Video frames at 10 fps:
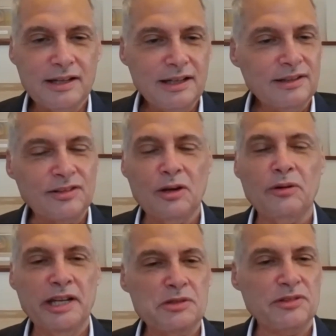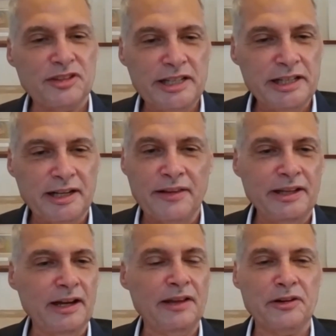so interesting, and on the
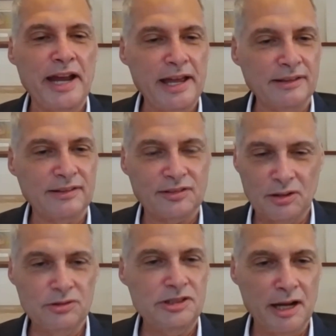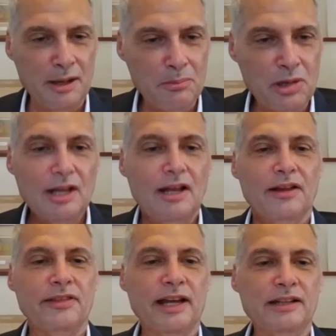other hand, so dumb
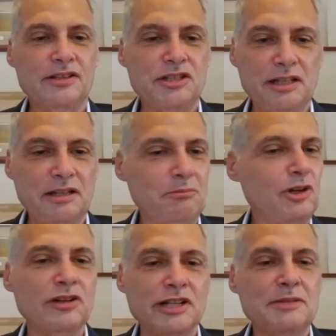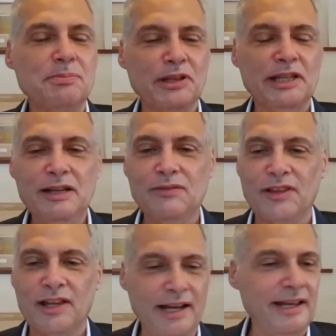that she couldn't believe
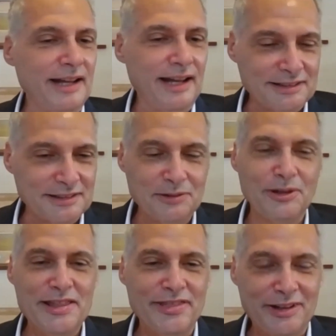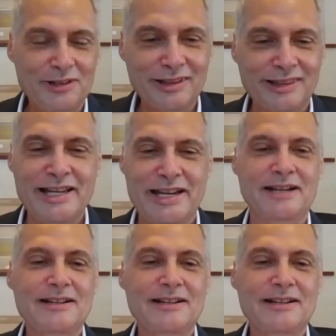that I had actually written the whole thing.